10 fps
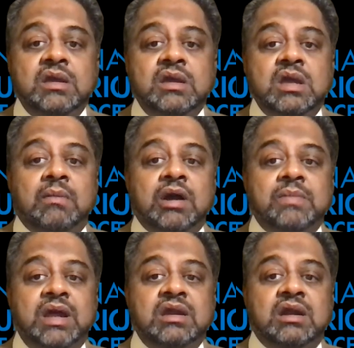Among
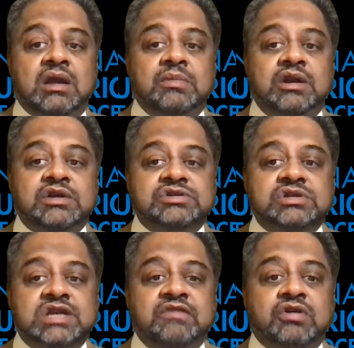many
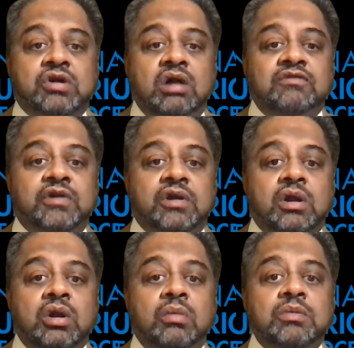recommendations, I have called for a
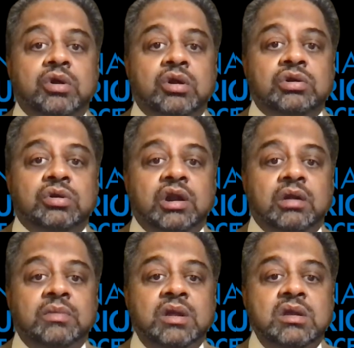global
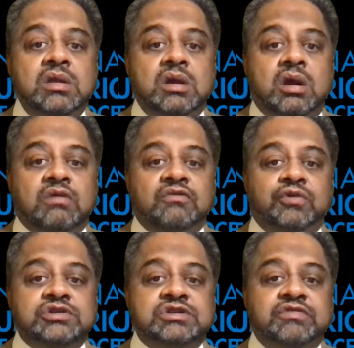moratorium on
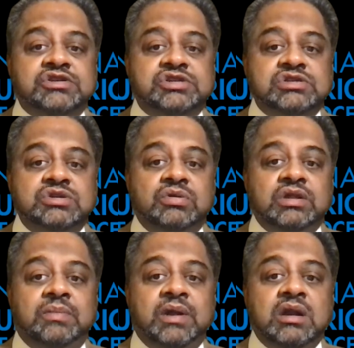forced evictions during
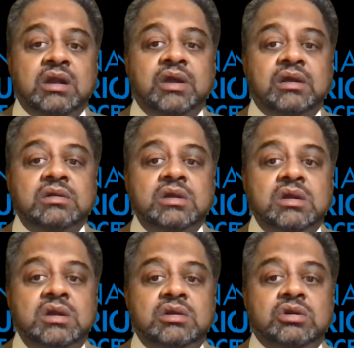the pandemic,
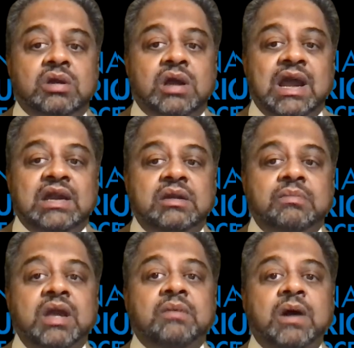to collect and
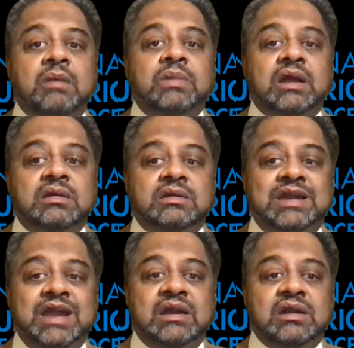make public
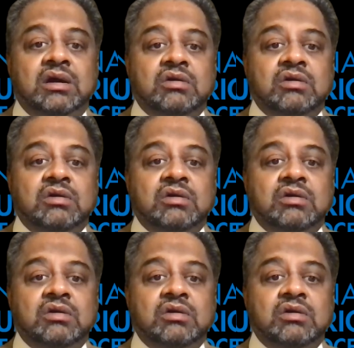data on